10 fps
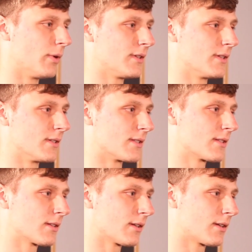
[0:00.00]
What
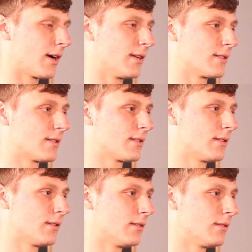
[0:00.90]
does Christ
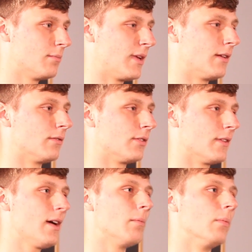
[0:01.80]
mean for
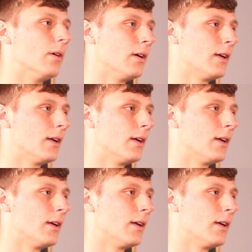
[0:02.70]
them?